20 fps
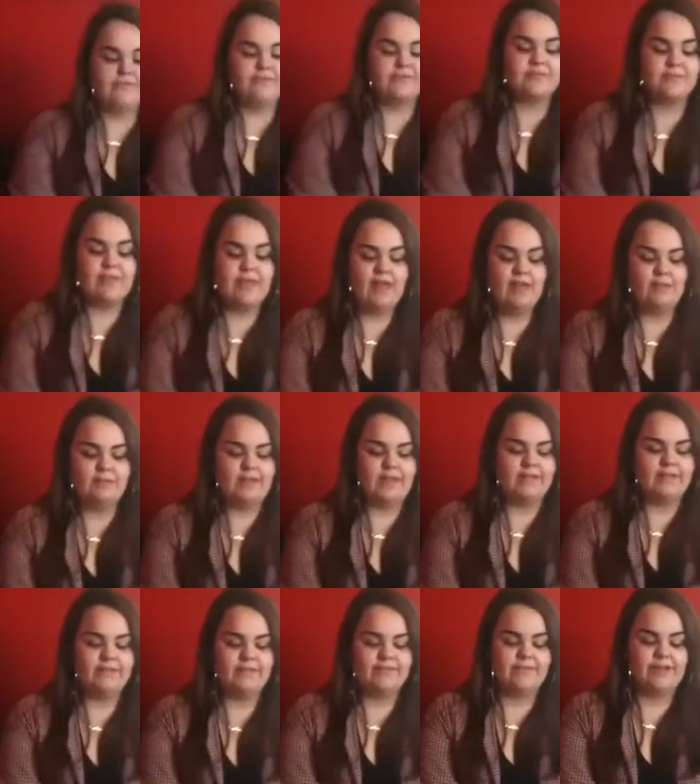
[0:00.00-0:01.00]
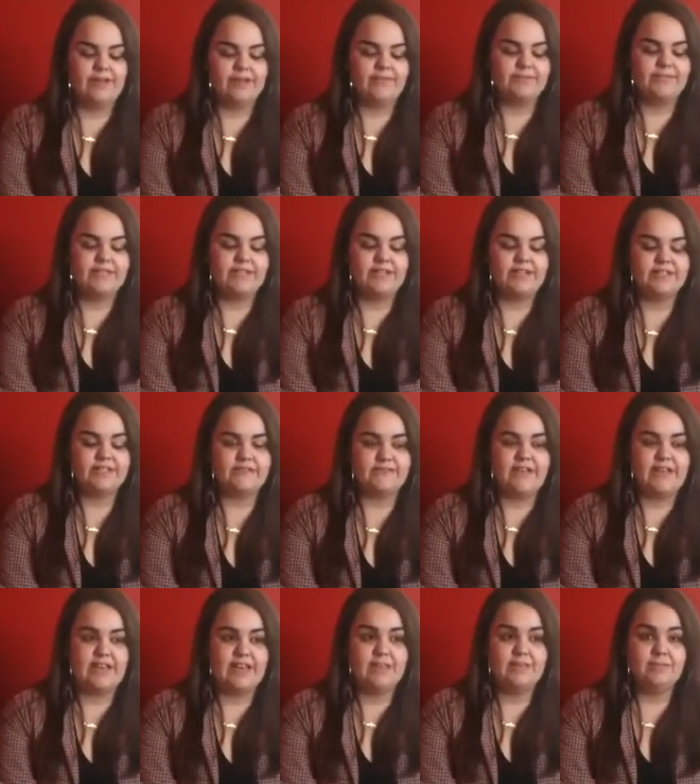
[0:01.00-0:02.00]
for some help and then ran upstairs to
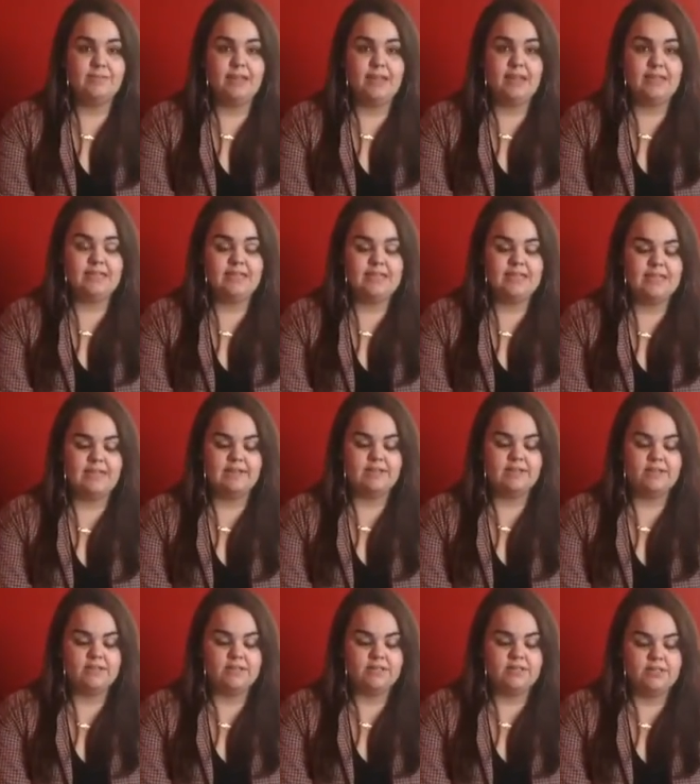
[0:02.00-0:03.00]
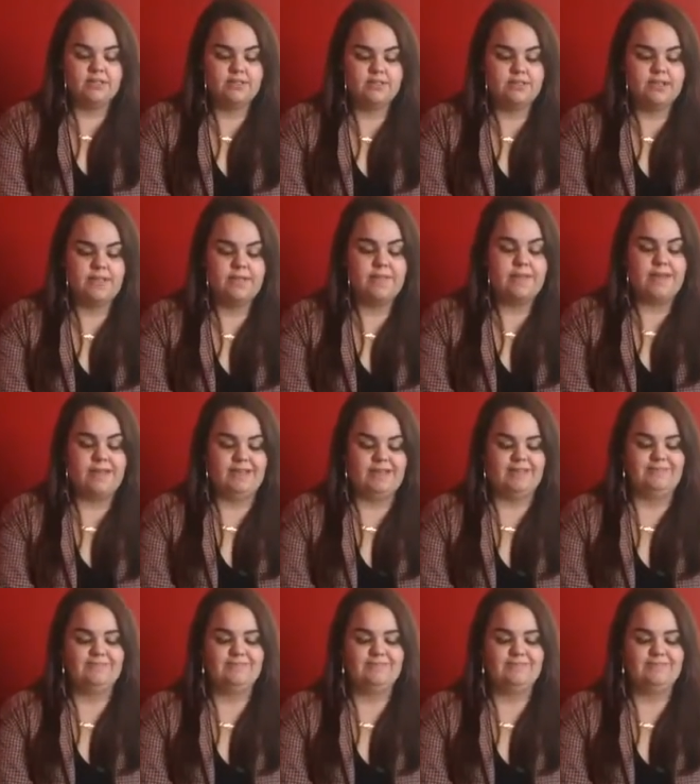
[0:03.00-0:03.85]
find him lying dead in bed.